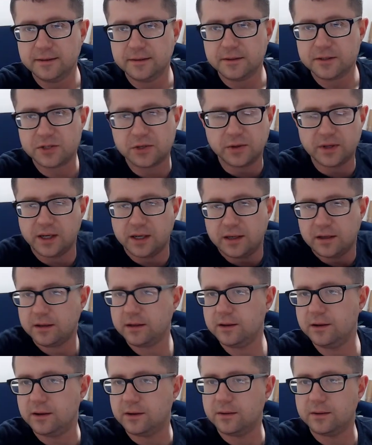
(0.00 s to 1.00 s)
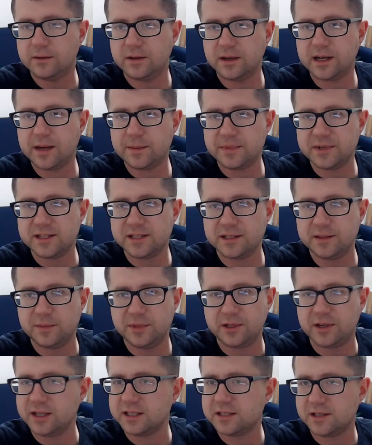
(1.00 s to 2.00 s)
So what happened to the
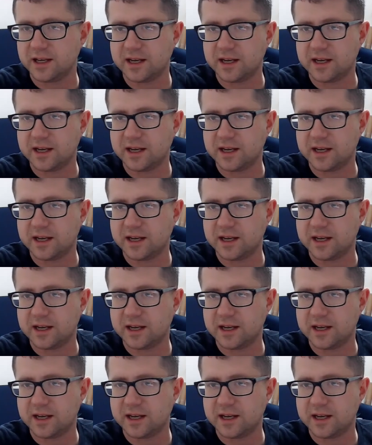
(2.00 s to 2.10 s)
Blue Eyes?